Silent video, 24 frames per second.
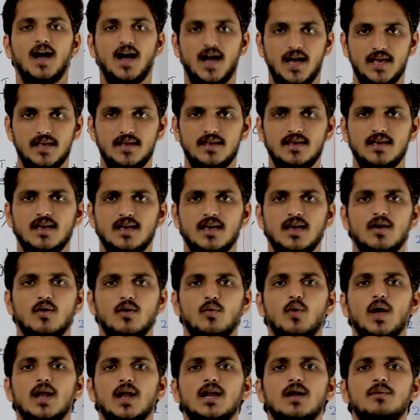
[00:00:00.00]
Hi,
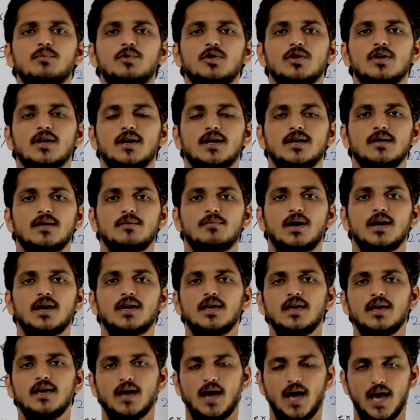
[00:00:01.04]
welcome to Learning
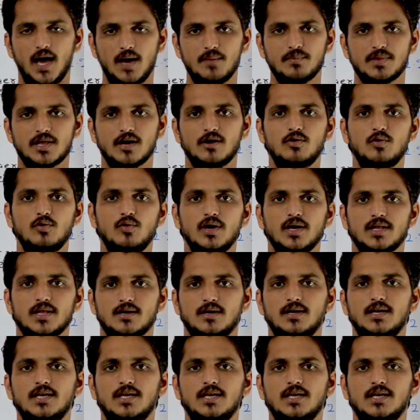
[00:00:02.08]
Monkey. I am Raghuveer.